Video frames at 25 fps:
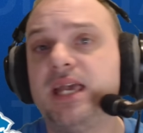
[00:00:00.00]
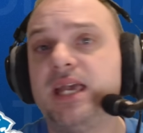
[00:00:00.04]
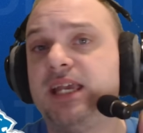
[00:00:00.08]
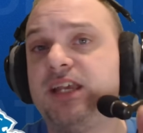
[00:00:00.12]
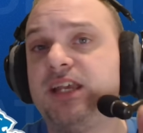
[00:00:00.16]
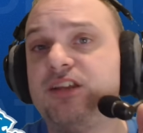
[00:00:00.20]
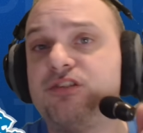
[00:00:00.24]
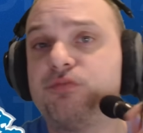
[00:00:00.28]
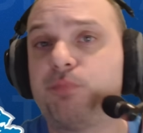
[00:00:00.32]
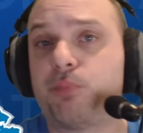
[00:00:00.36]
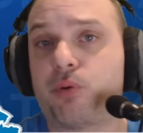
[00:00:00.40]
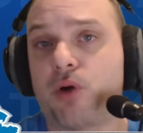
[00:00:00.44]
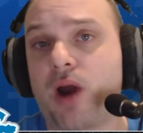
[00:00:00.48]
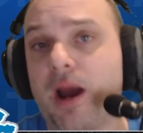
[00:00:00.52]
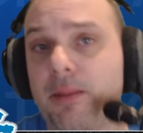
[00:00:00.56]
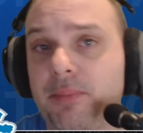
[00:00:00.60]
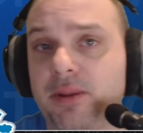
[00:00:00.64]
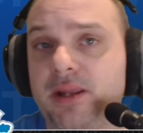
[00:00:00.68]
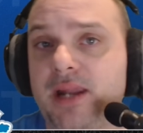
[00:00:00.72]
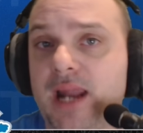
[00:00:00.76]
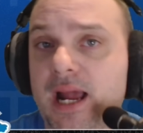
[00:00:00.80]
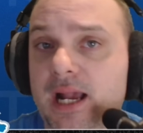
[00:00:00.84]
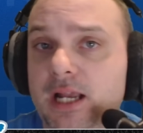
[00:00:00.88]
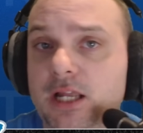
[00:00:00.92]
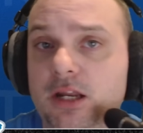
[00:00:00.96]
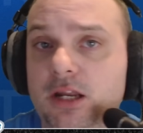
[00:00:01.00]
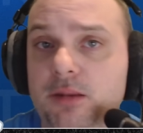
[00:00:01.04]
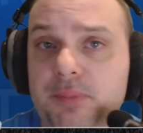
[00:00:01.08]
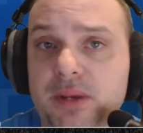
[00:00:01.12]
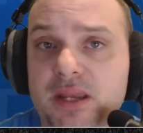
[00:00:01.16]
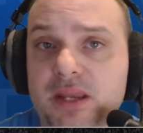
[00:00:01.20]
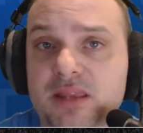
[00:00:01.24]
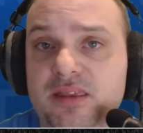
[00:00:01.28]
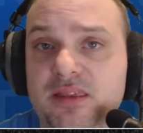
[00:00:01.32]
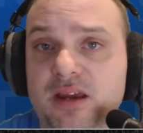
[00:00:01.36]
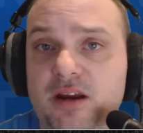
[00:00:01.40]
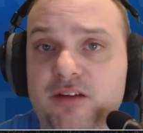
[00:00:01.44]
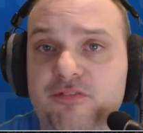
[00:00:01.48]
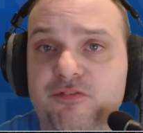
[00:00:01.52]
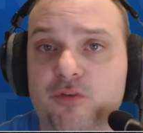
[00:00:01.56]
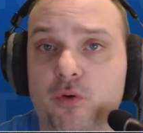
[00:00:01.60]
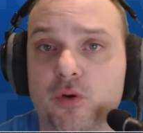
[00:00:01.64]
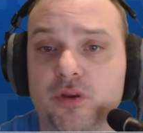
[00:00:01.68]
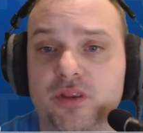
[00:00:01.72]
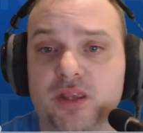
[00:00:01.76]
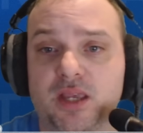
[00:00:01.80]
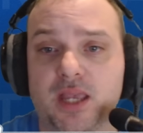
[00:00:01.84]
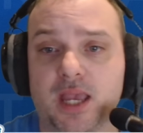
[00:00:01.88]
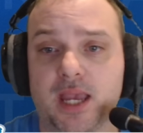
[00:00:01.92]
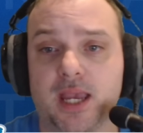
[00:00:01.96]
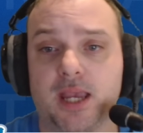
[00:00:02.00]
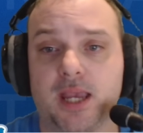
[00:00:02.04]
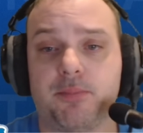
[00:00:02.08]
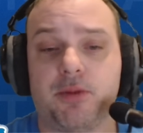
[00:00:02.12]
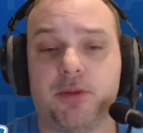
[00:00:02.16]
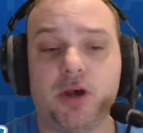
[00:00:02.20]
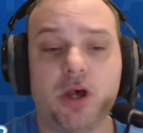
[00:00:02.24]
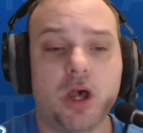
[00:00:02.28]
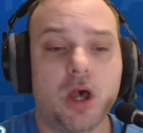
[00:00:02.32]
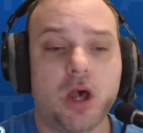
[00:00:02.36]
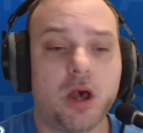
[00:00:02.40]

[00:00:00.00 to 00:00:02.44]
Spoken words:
He's probably not going to be there for the game.